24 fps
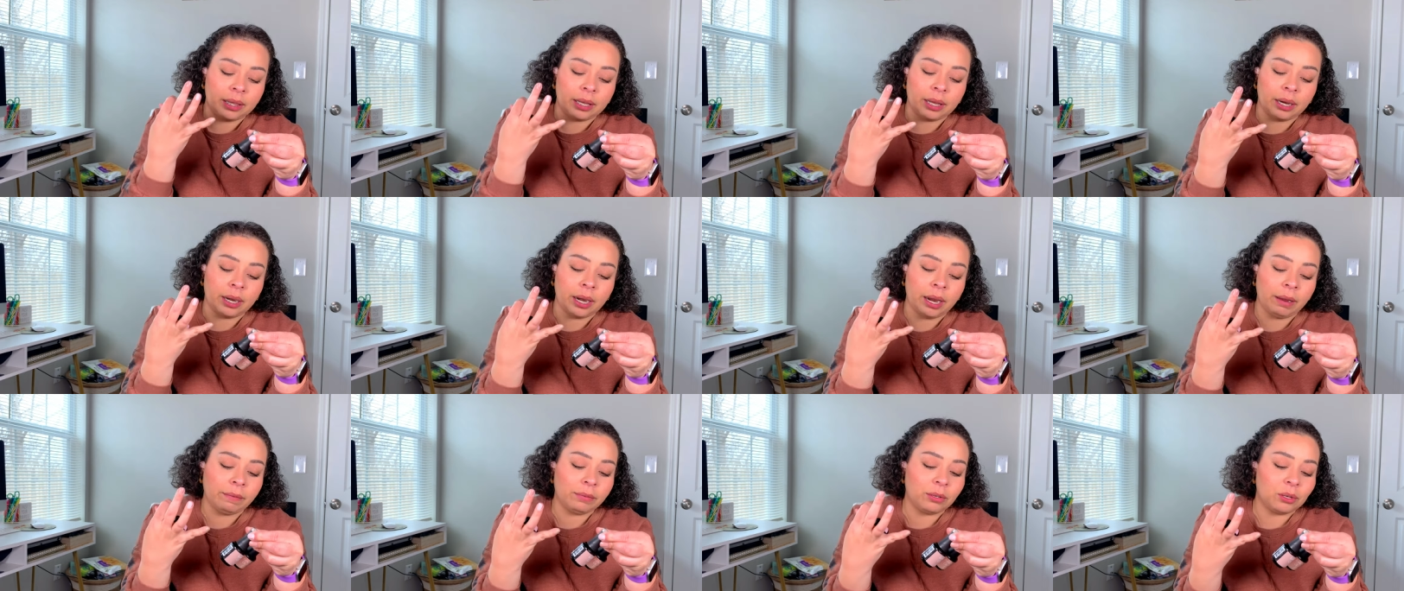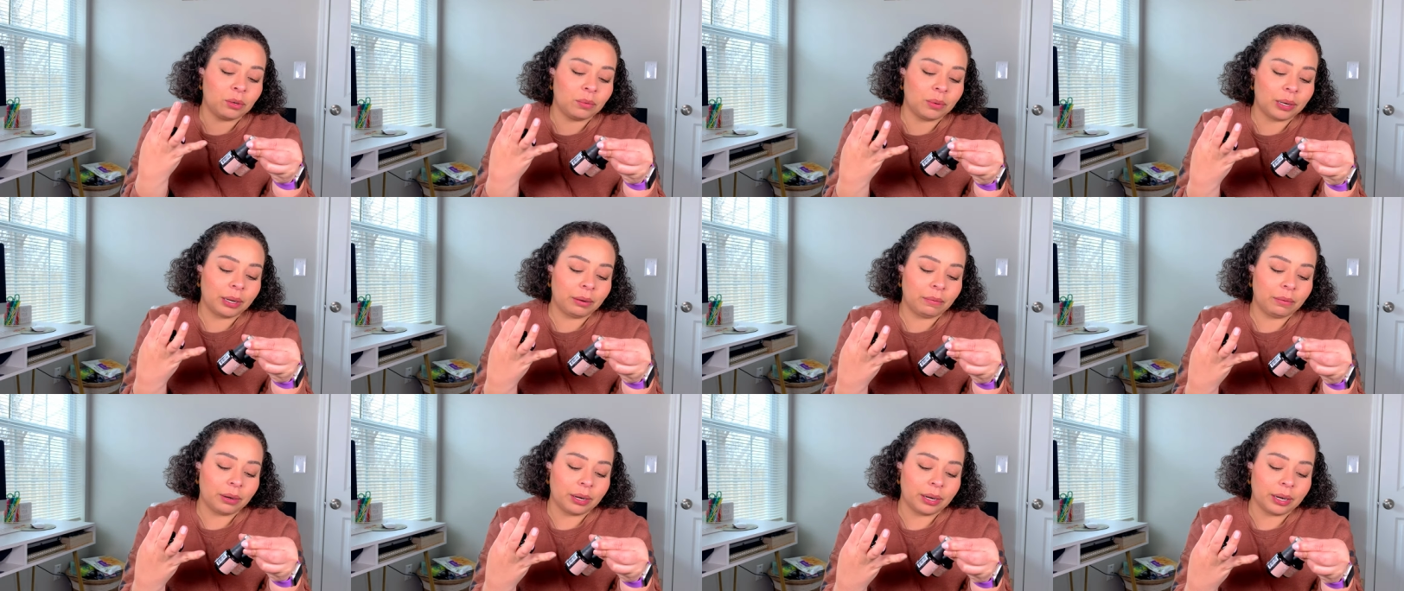they have
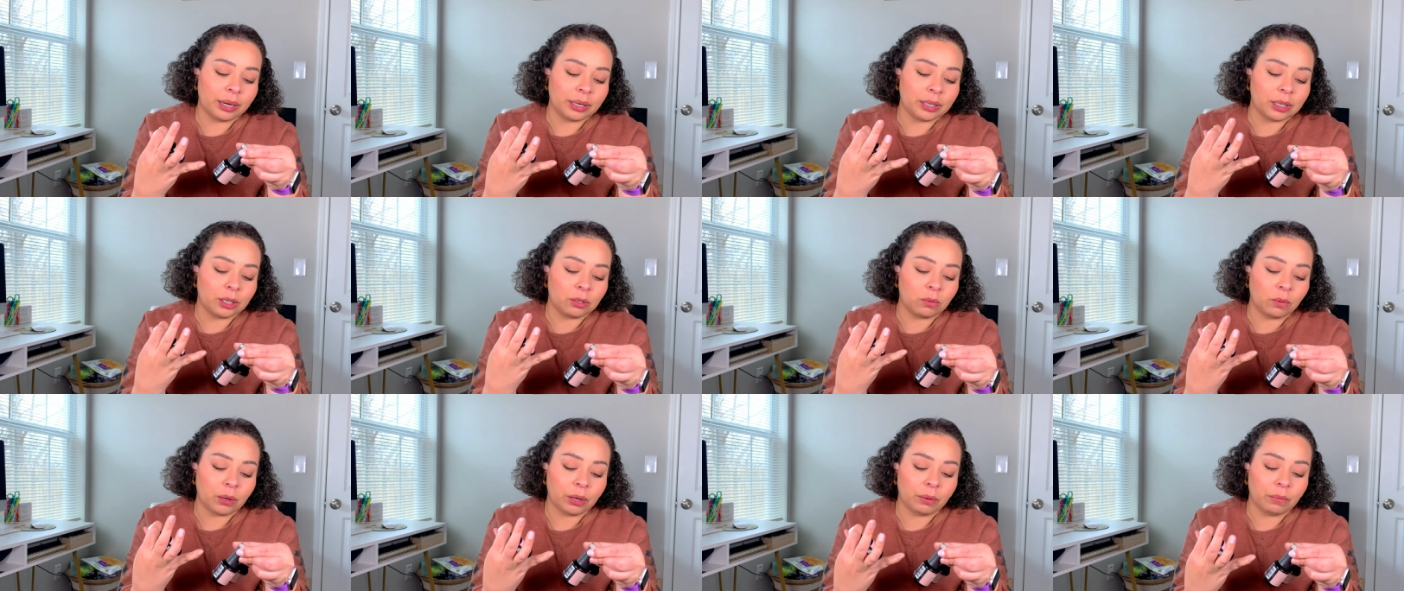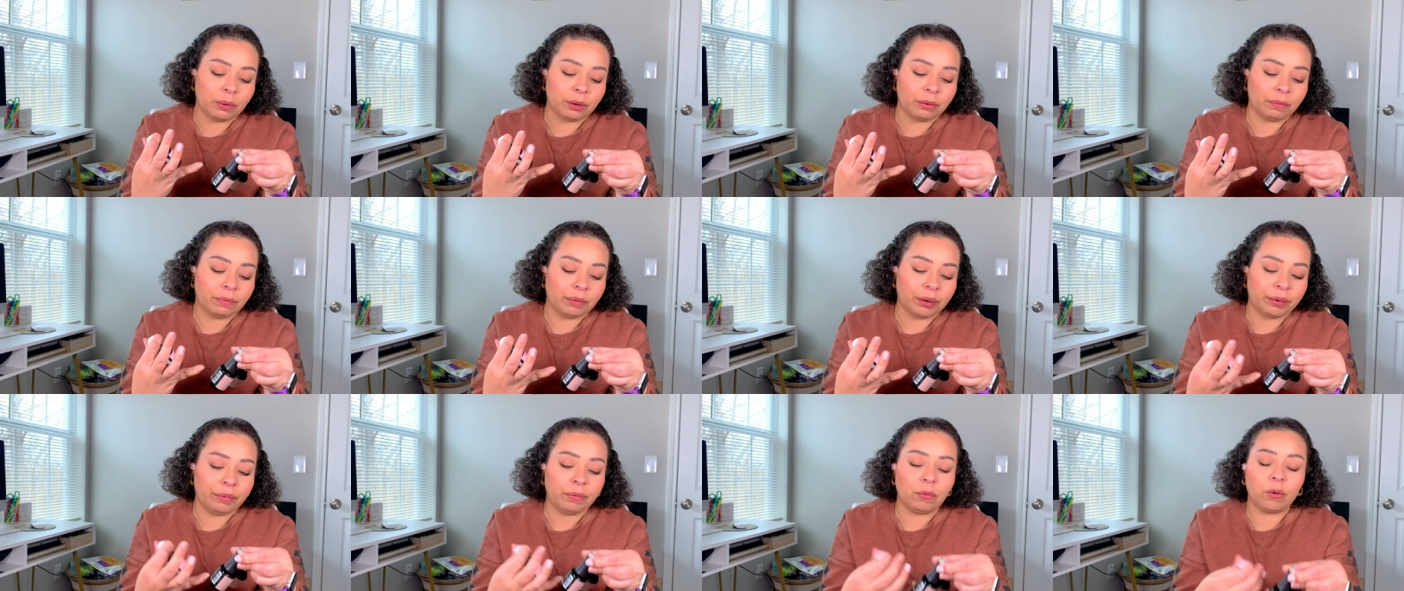21, it's a 21
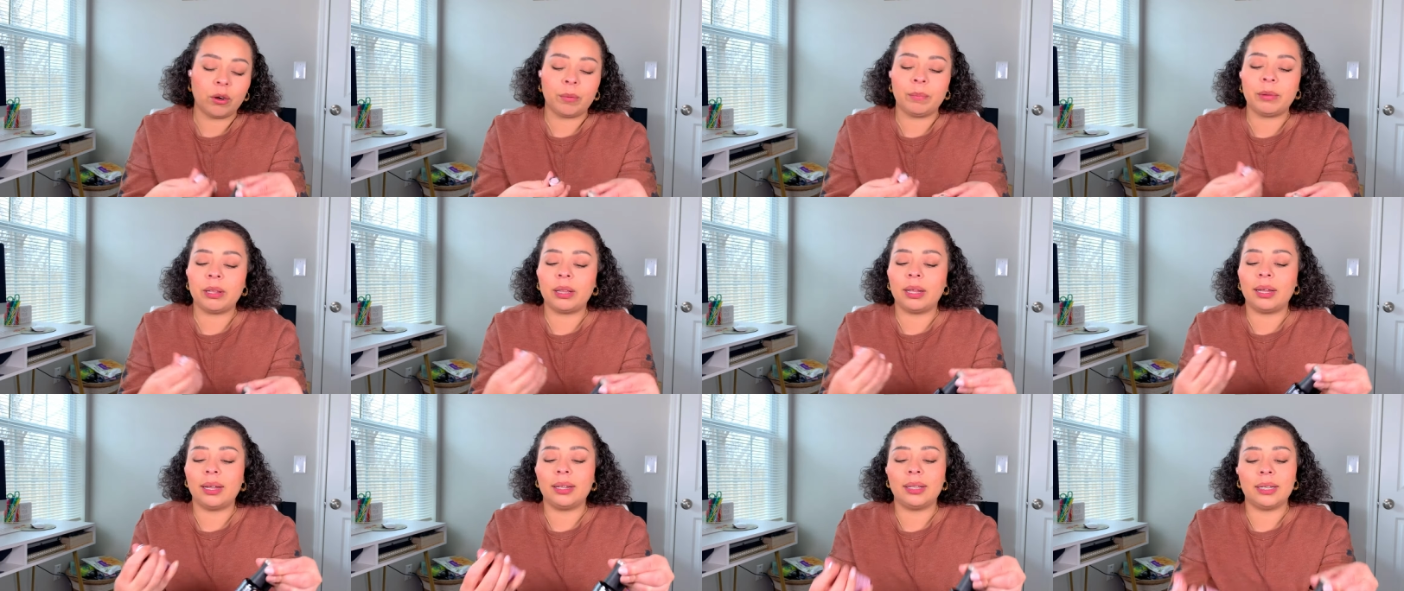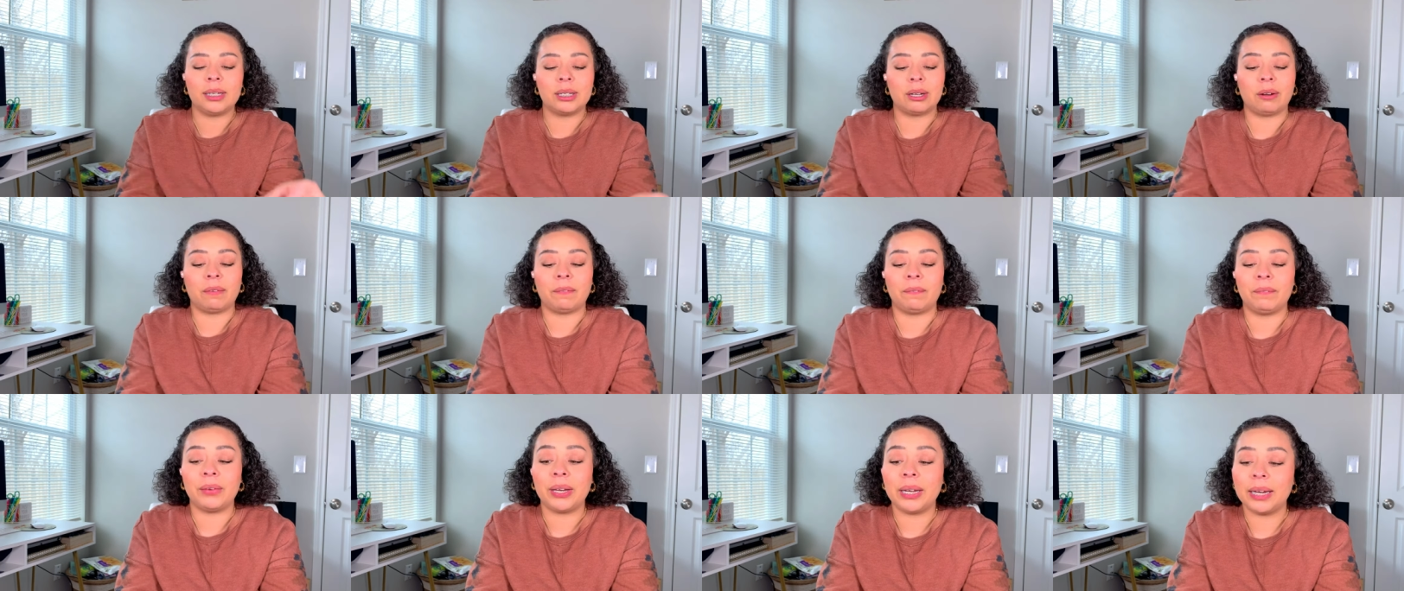free formula. These are
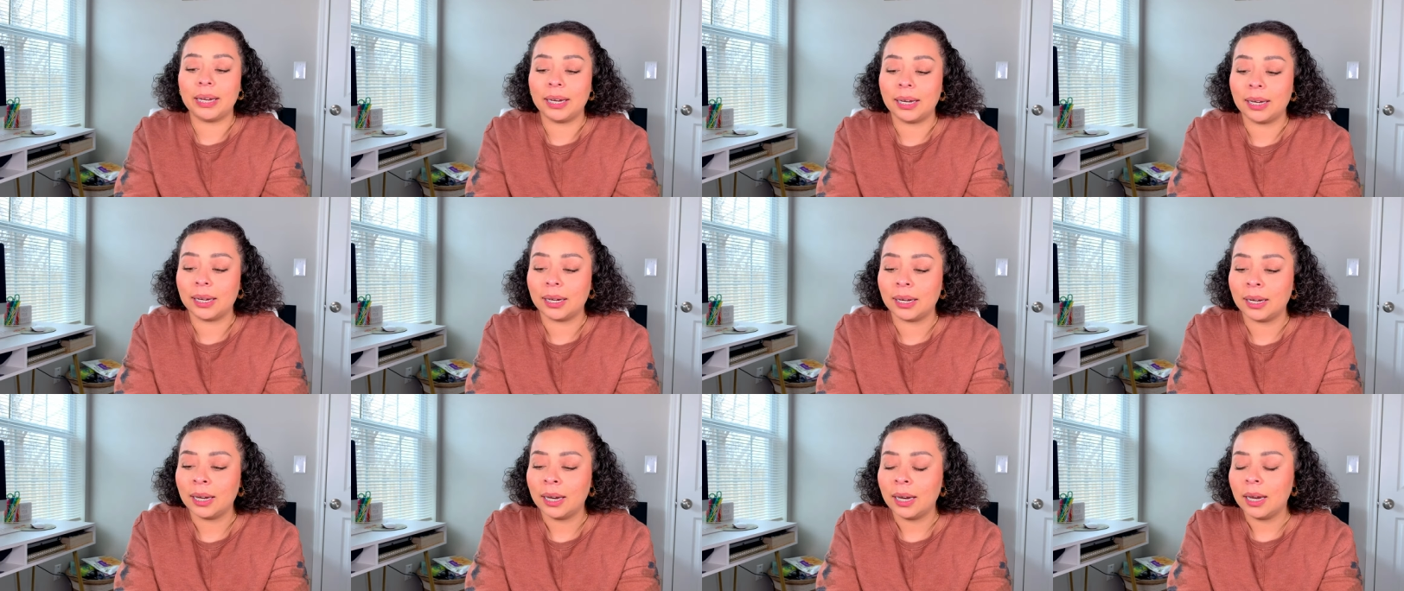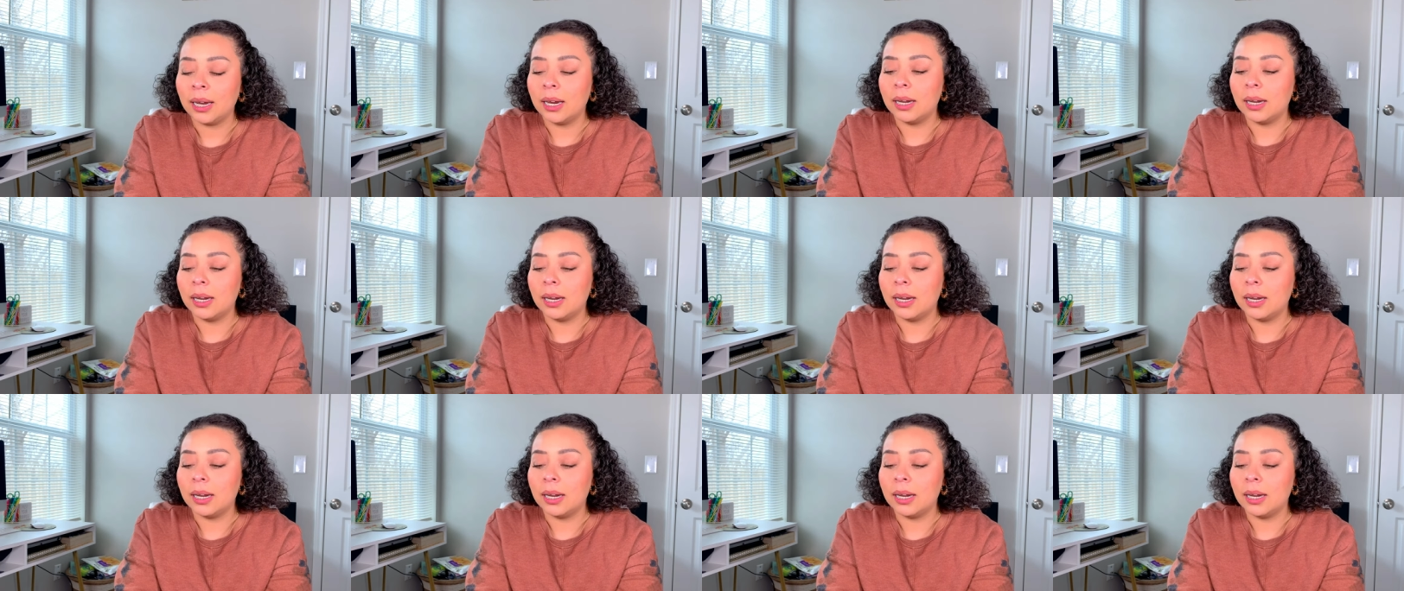vegan,